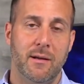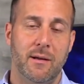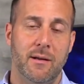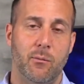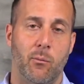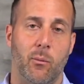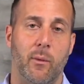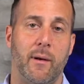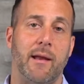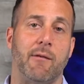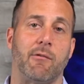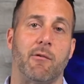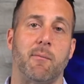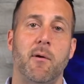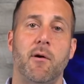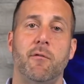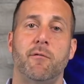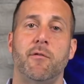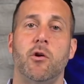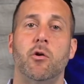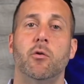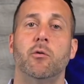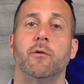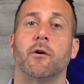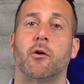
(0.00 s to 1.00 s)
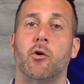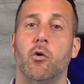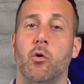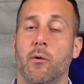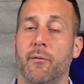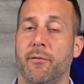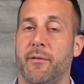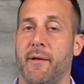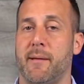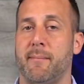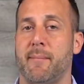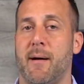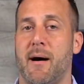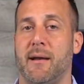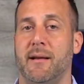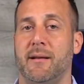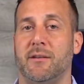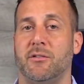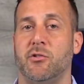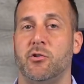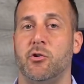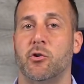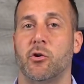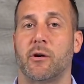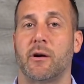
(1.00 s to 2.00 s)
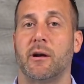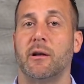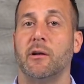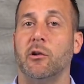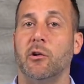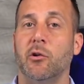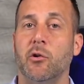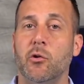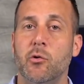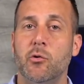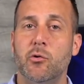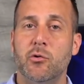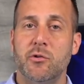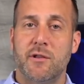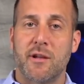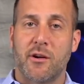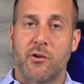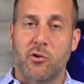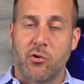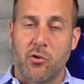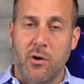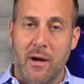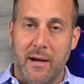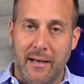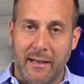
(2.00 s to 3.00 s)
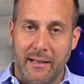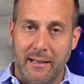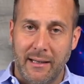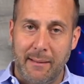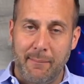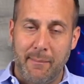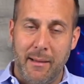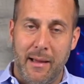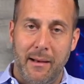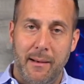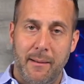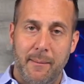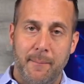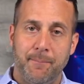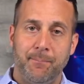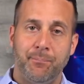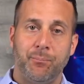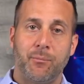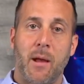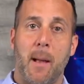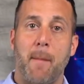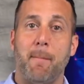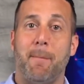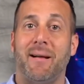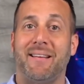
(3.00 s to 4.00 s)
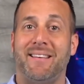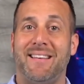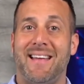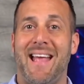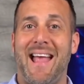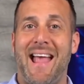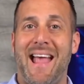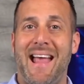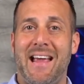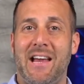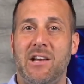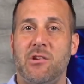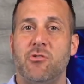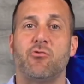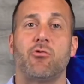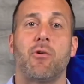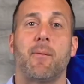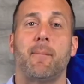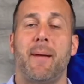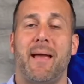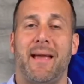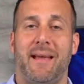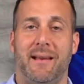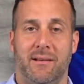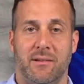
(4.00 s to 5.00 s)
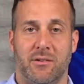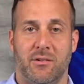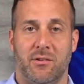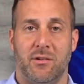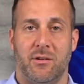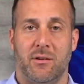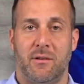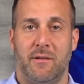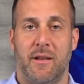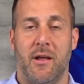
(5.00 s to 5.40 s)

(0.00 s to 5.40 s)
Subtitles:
When they remove you, the cool thing about it is you're going to lose the credit limit, but the age remains.